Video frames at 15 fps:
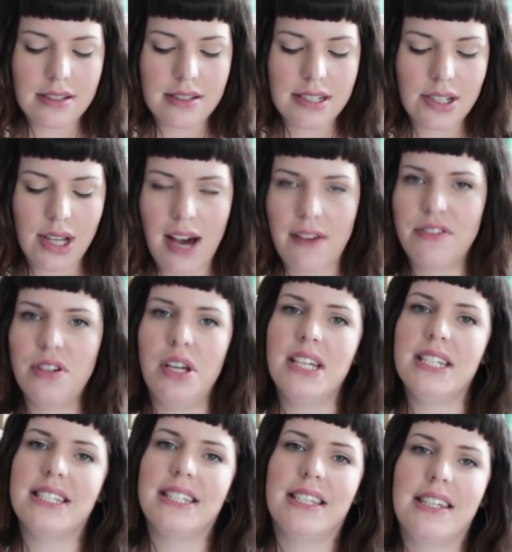till after
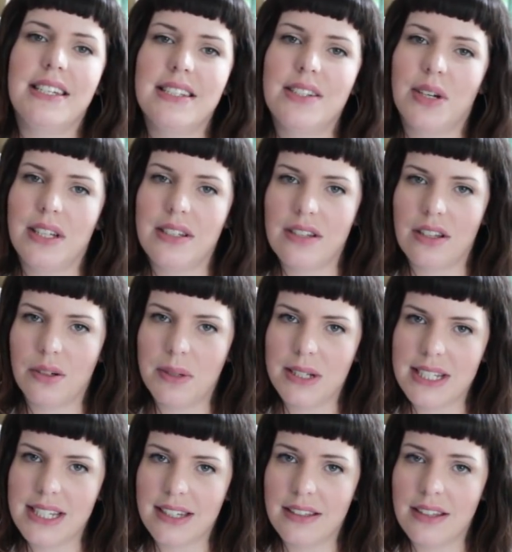Knit City so I can start
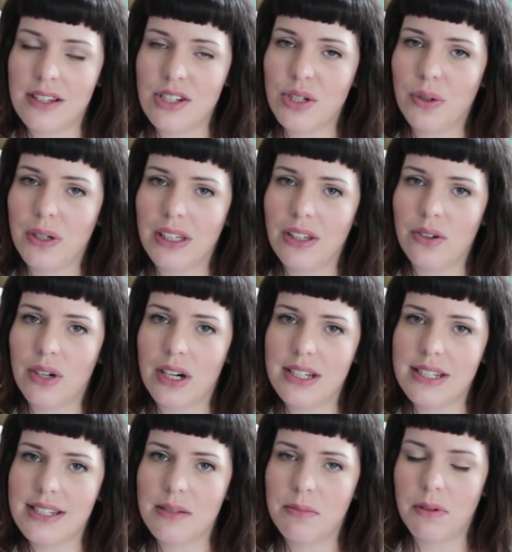quilting and then showing you
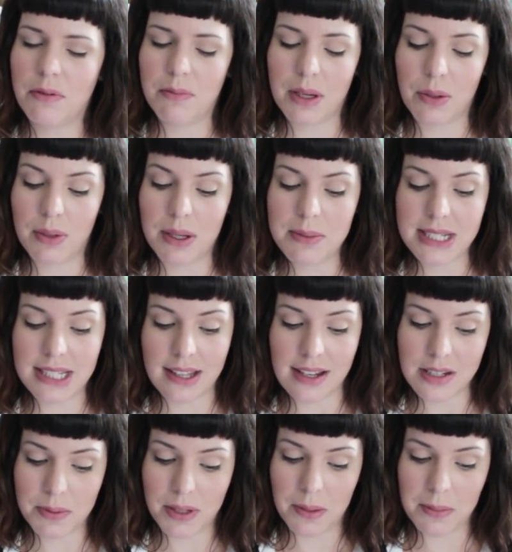guys some of my whips in that
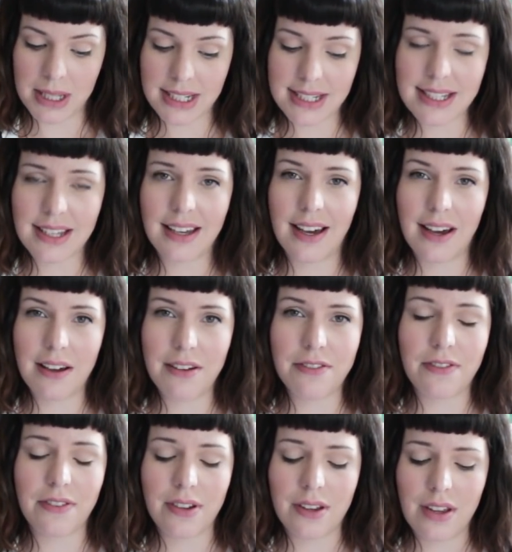department, because I
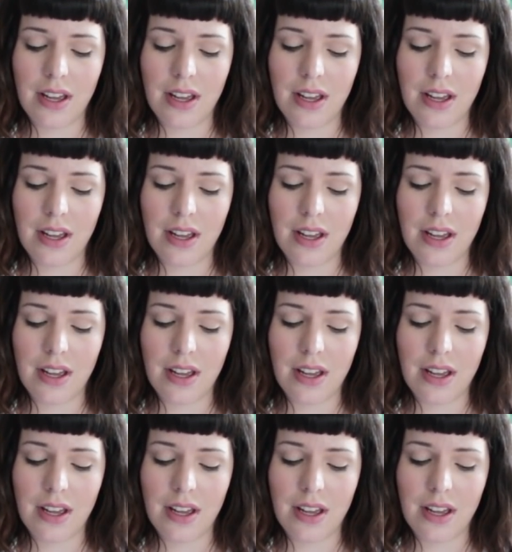have